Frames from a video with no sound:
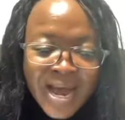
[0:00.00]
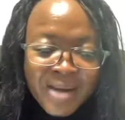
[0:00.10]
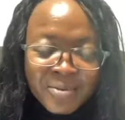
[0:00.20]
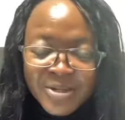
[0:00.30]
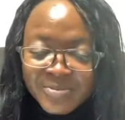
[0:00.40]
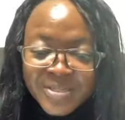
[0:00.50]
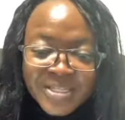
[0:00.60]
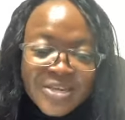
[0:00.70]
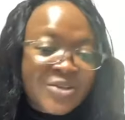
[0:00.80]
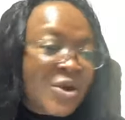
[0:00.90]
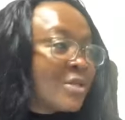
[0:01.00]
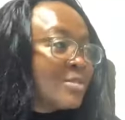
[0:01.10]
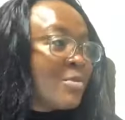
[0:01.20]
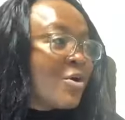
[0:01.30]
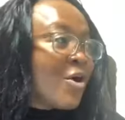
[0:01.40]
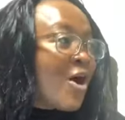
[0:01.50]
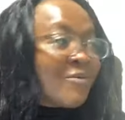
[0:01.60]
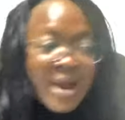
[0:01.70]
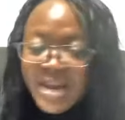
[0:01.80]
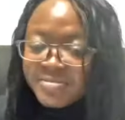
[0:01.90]
I'm going to be seeing y'all tomorrow. All
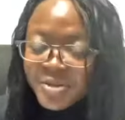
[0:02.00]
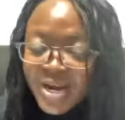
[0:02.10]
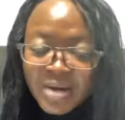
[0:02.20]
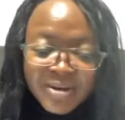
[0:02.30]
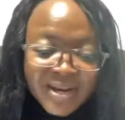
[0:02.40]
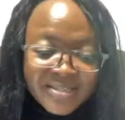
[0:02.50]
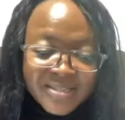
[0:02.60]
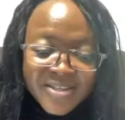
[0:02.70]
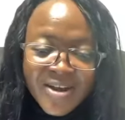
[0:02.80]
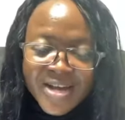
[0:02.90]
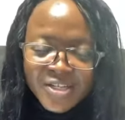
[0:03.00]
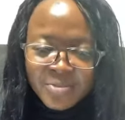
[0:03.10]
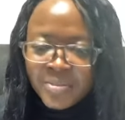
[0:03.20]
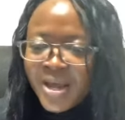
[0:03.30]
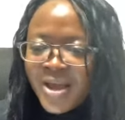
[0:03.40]
right, I've tweeted out the link to scholarship.